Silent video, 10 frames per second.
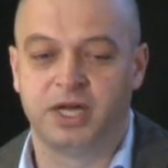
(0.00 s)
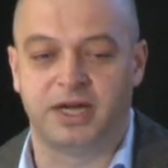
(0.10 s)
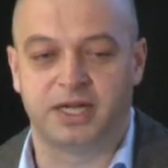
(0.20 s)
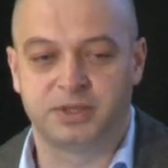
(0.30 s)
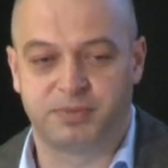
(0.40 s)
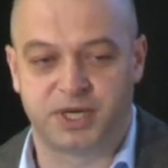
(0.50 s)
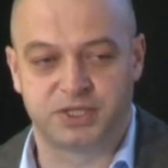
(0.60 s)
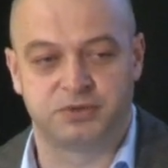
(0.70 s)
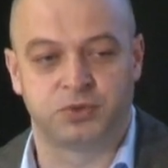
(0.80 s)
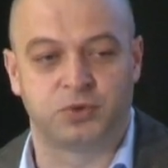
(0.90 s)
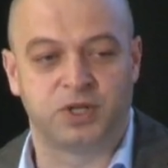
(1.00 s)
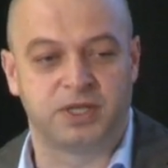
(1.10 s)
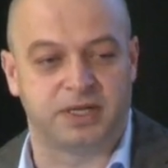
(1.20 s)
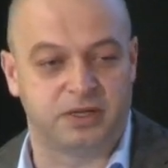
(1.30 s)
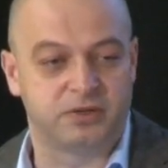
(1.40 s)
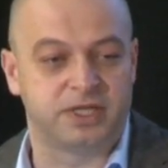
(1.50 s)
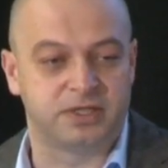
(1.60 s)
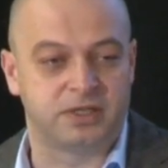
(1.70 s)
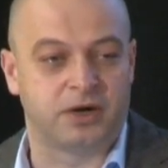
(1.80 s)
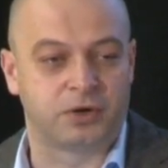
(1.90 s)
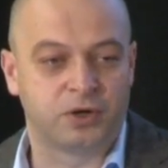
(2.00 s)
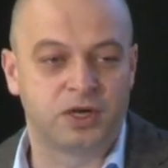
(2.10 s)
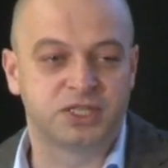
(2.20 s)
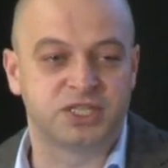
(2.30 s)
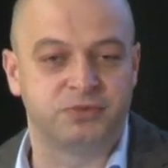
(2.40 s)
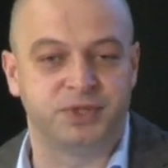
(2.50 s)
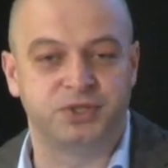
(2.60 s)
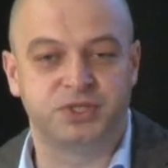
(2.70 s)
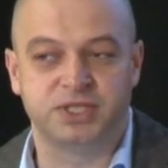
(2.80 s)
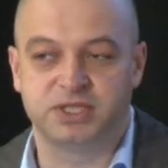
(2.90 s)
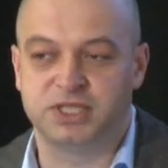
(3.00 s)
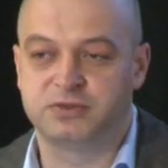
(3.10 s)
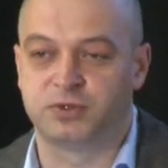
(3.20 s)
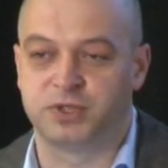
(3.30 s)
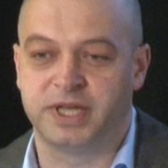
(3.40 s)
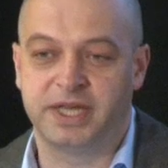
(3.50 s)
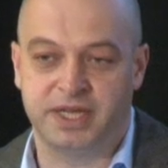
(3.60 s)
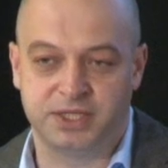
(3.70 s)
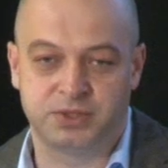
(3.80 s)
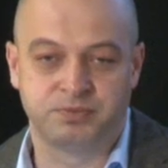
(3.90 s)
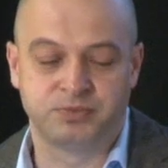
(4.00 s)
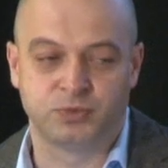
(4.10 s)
and other parts of the world and know that our colleagues have been using these for decades,